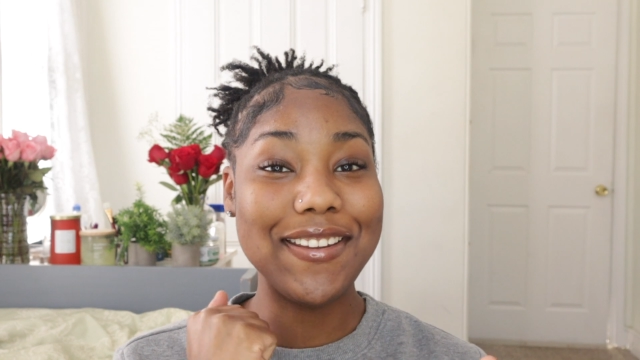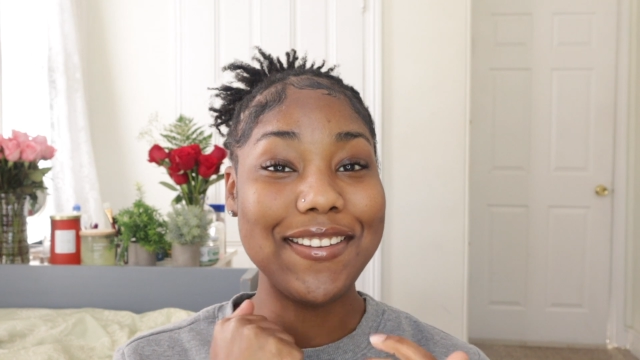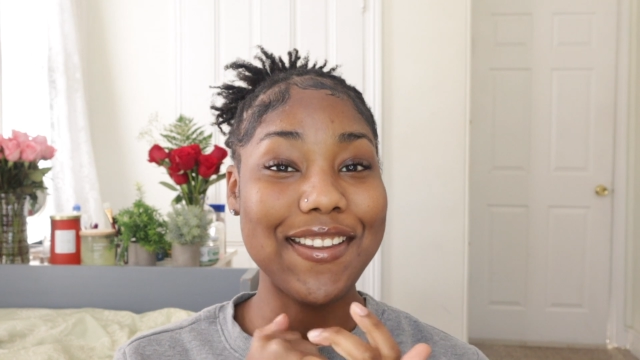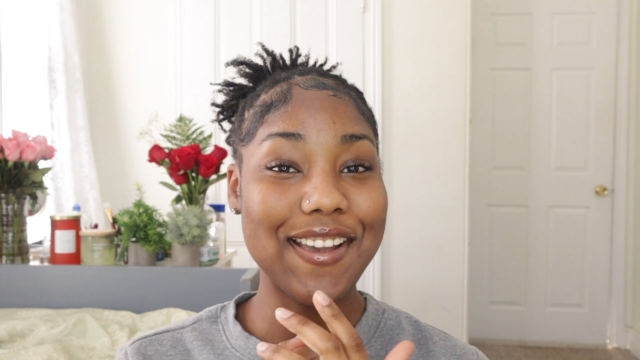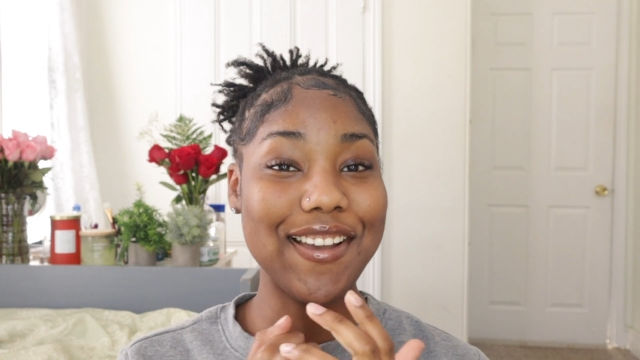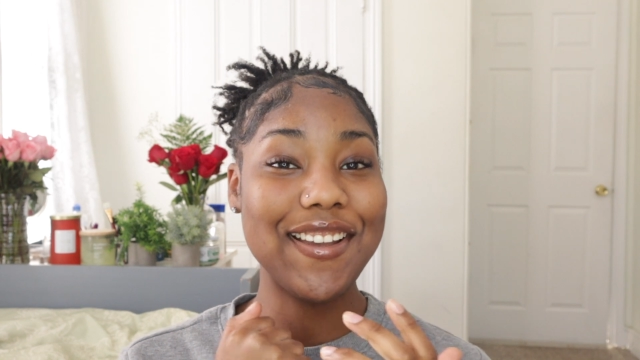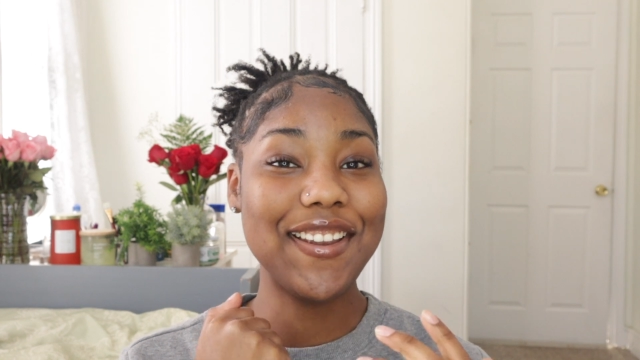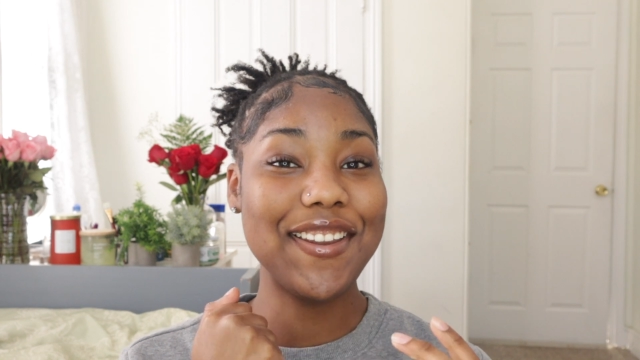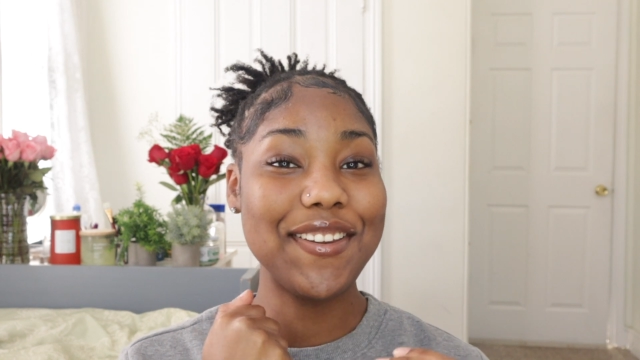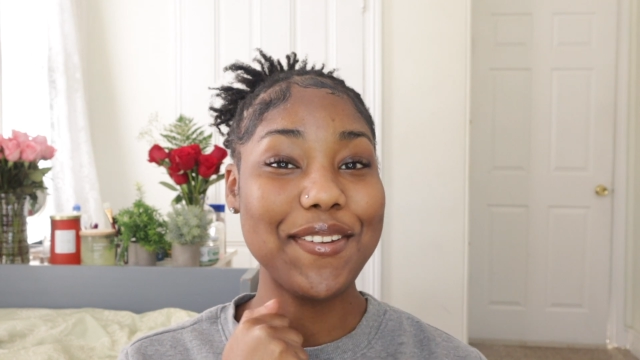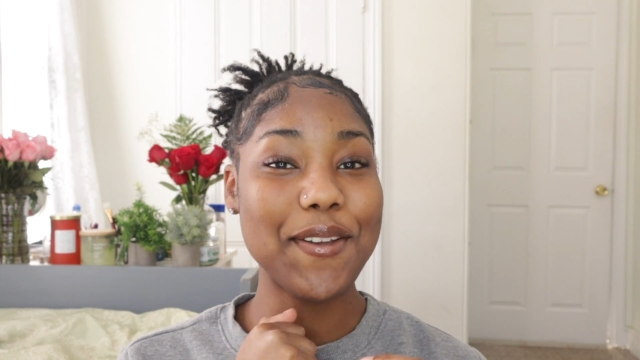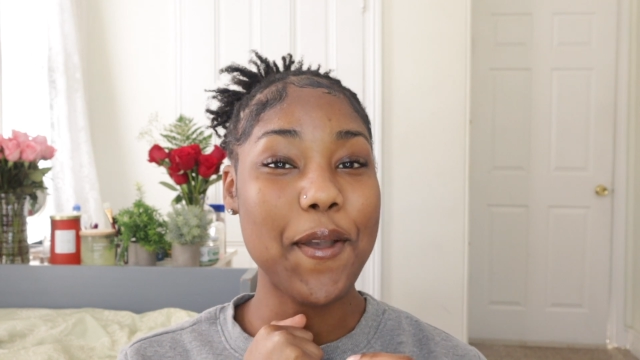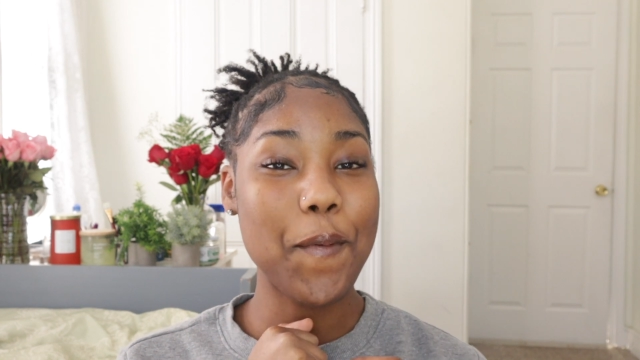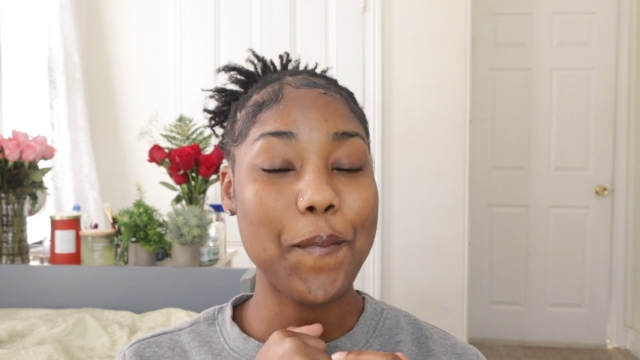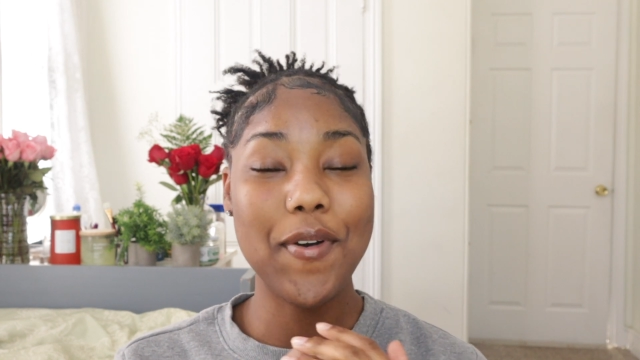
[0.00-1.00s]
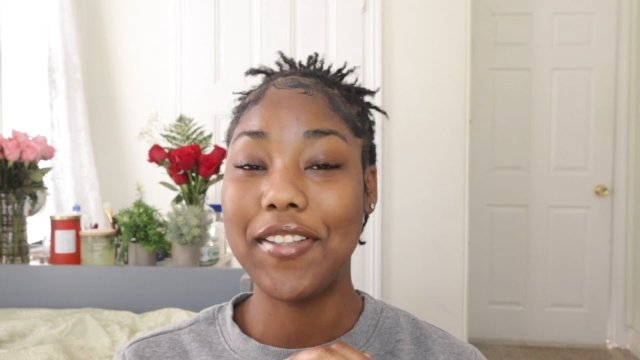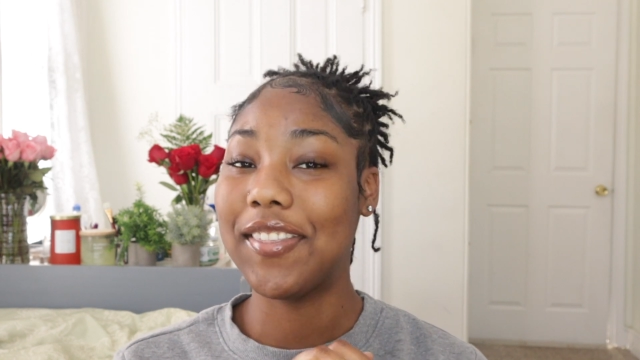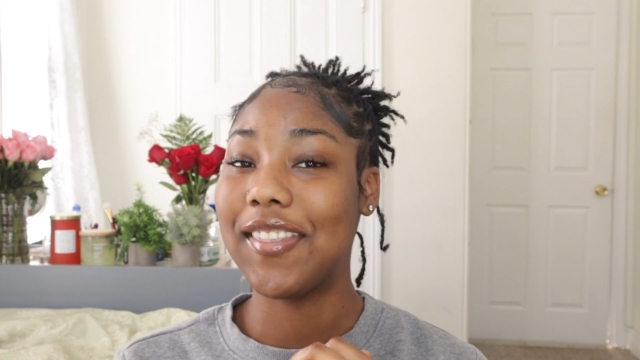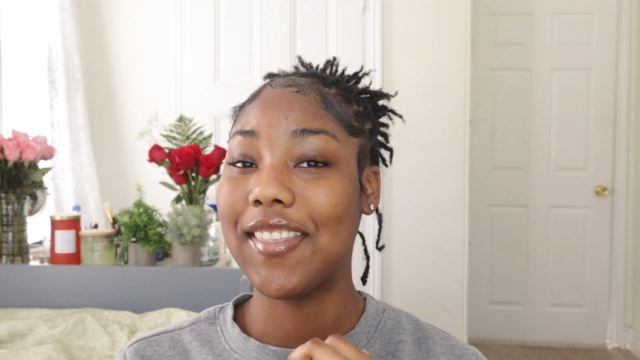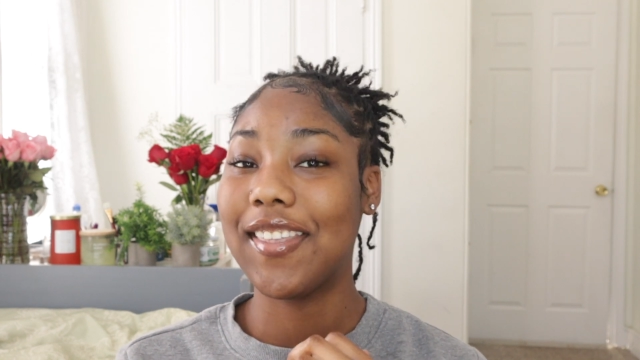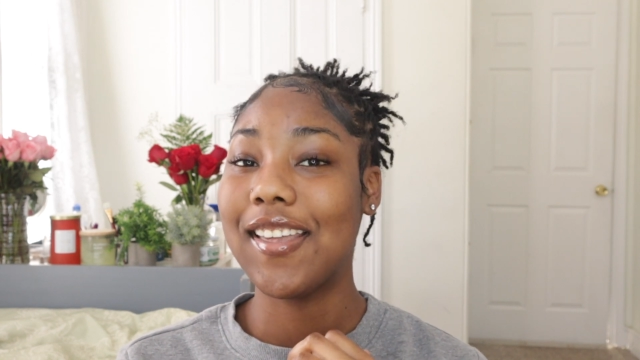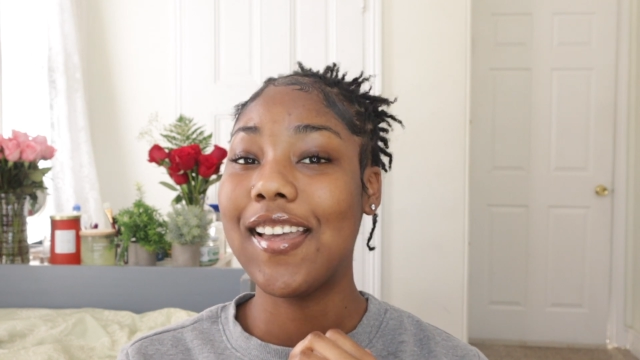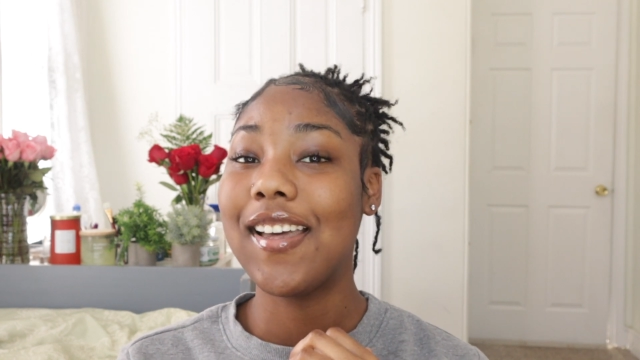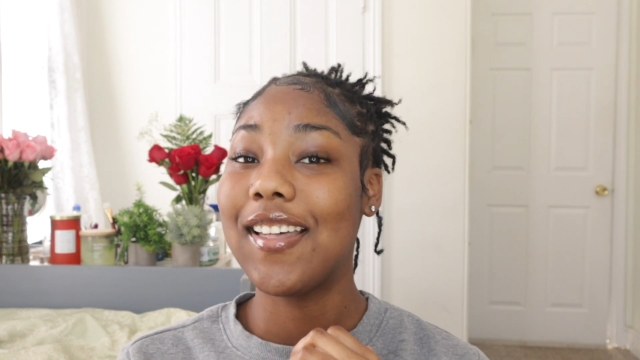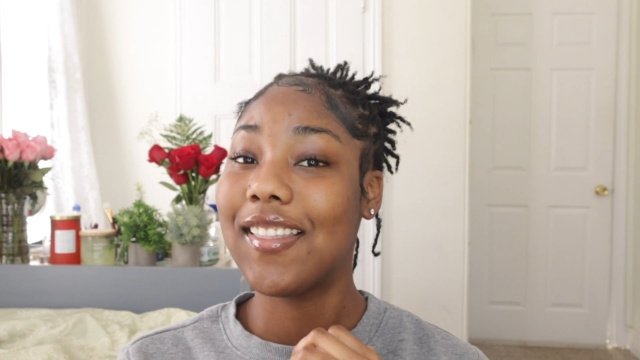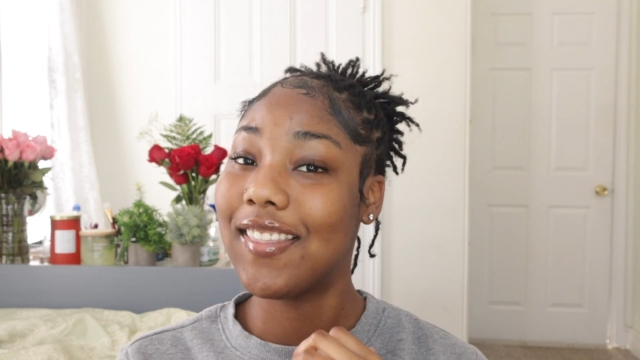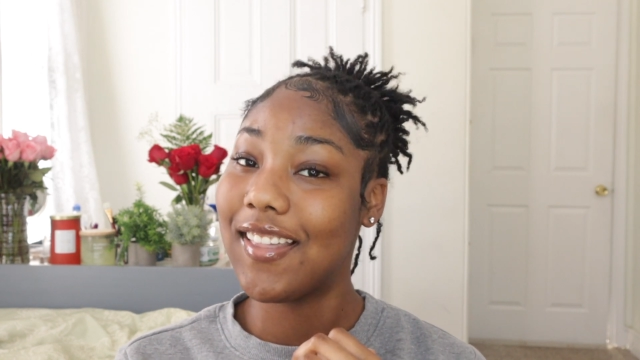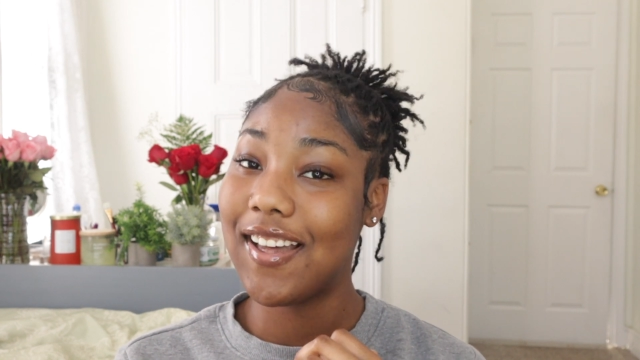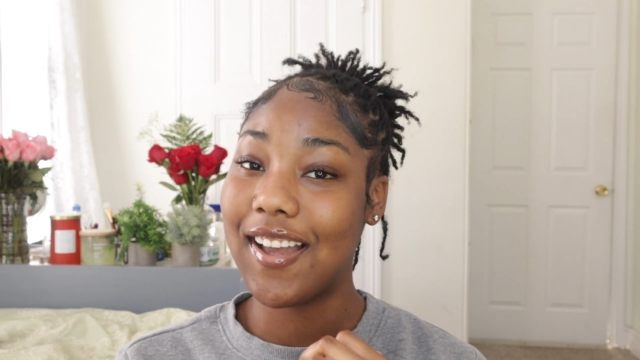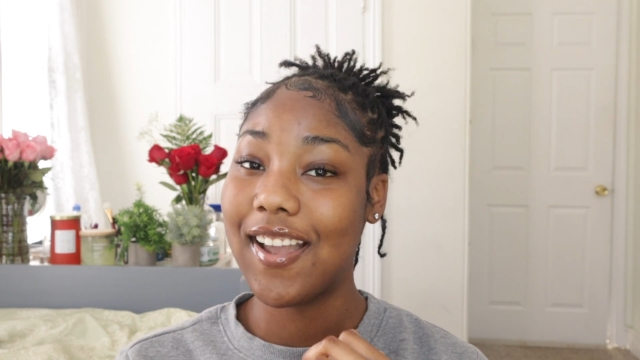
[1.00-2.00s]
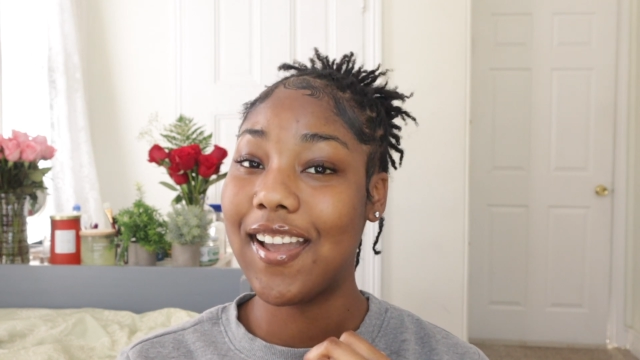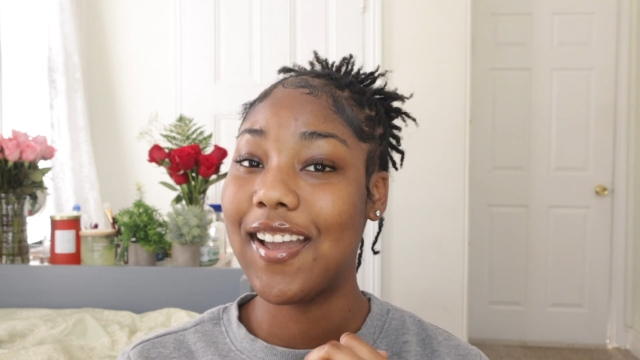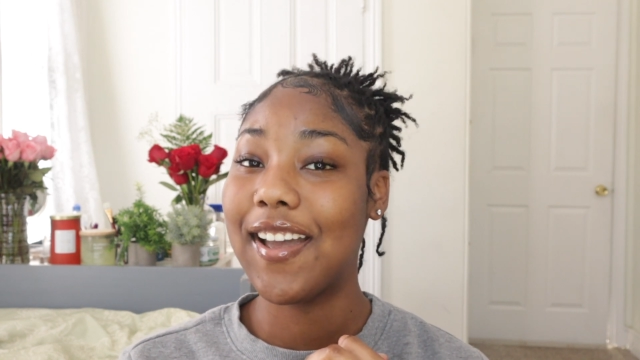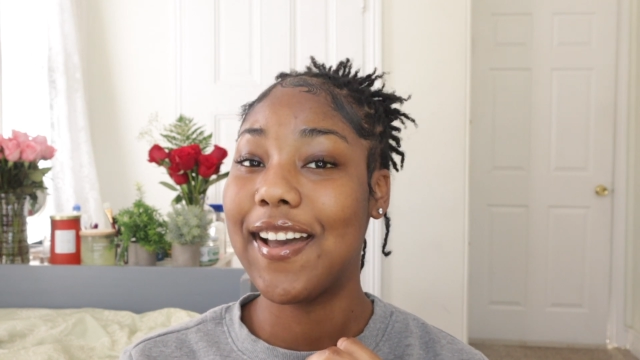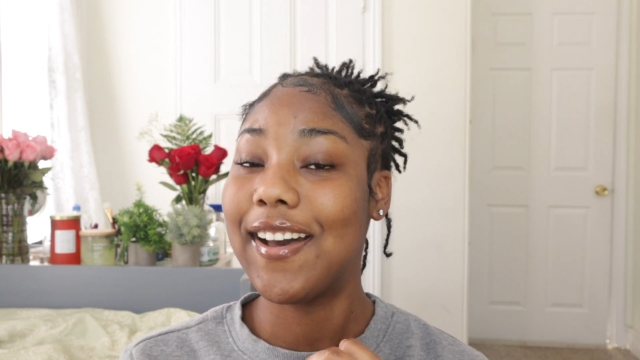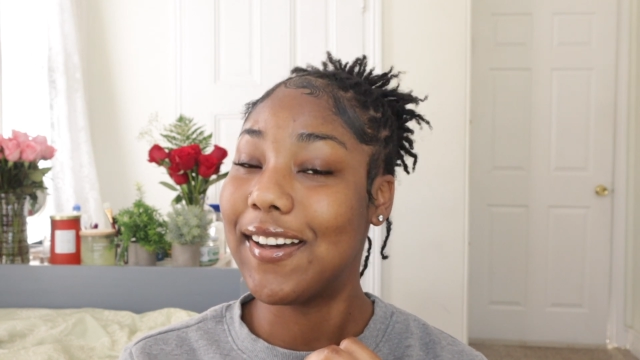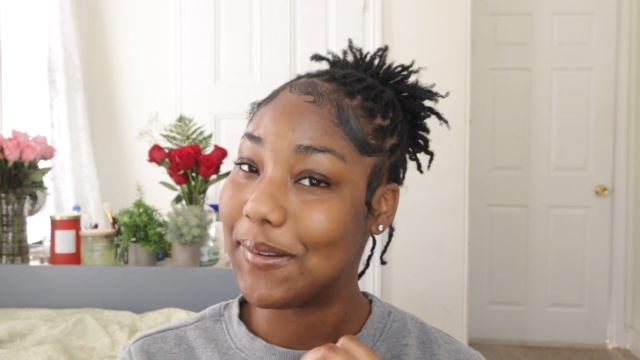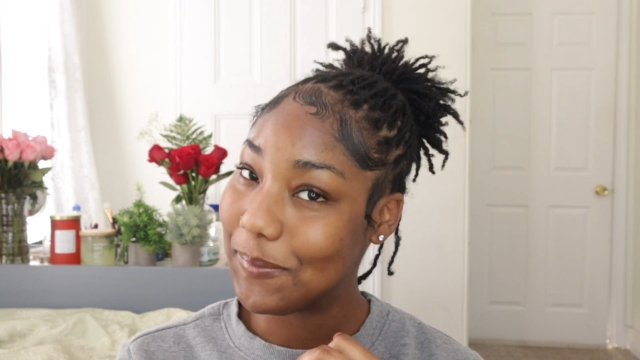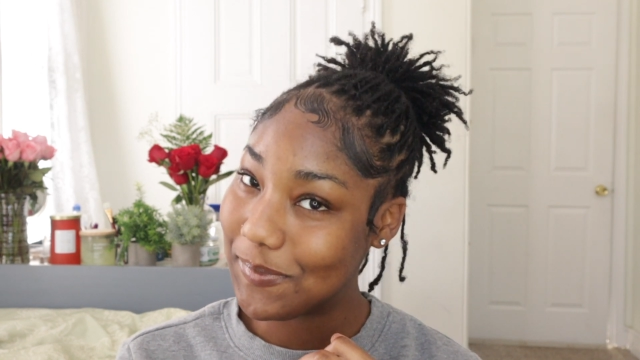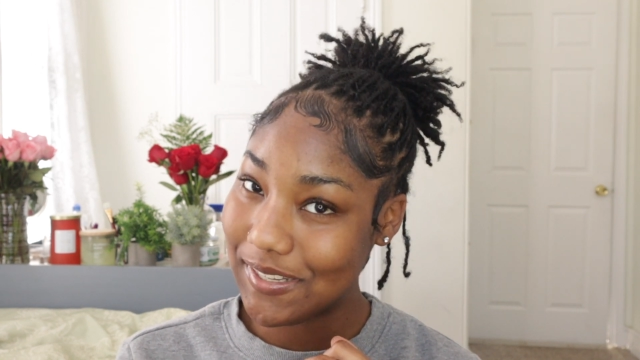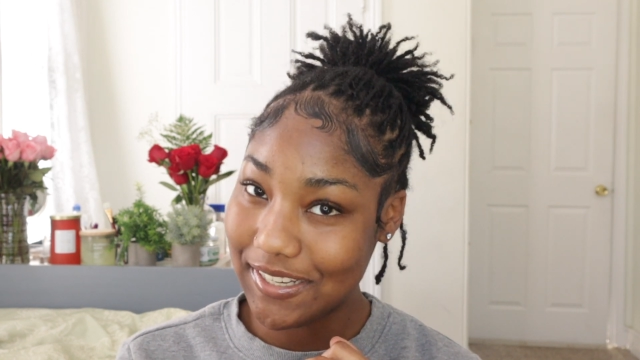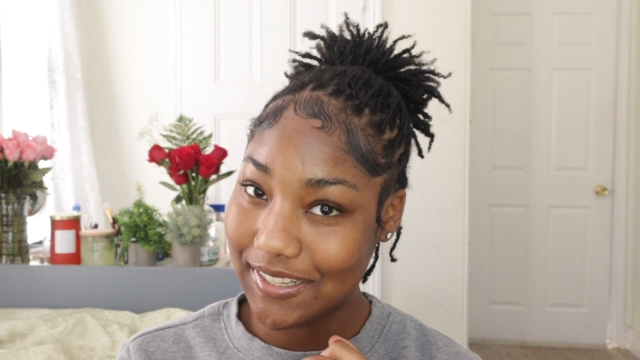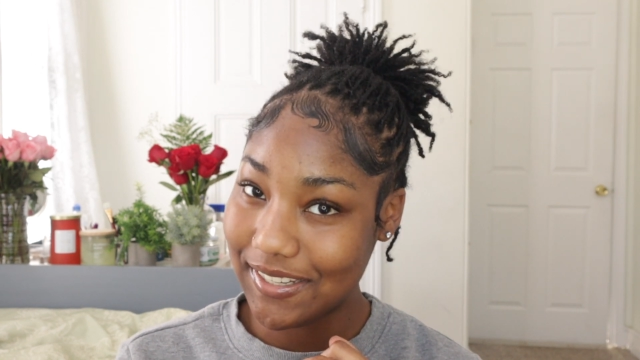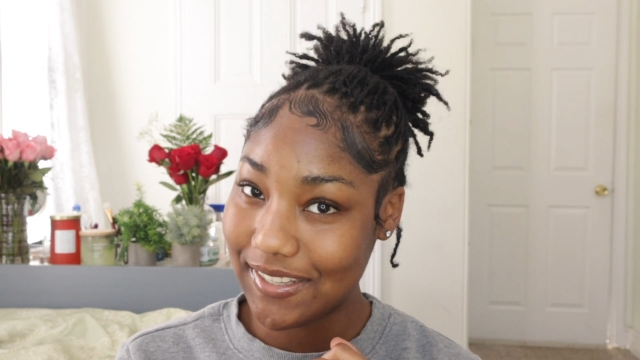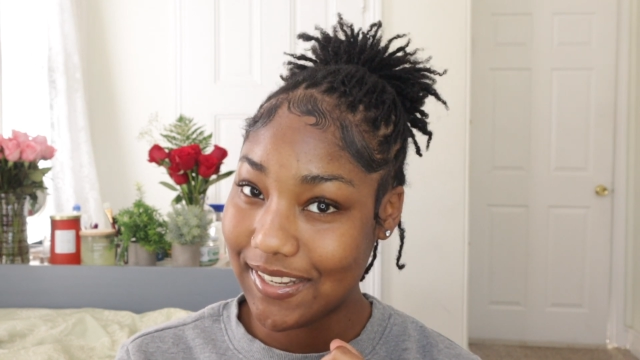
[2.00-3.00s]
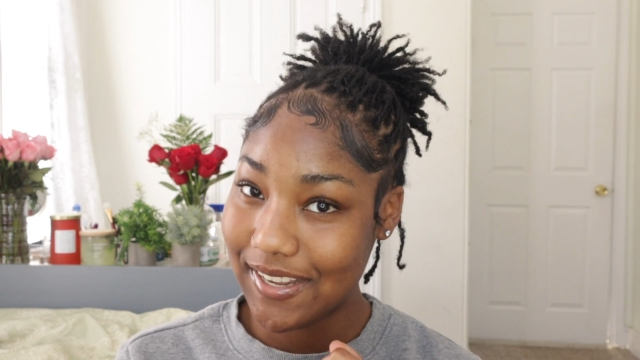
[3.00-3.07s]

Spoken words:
9-month lock update.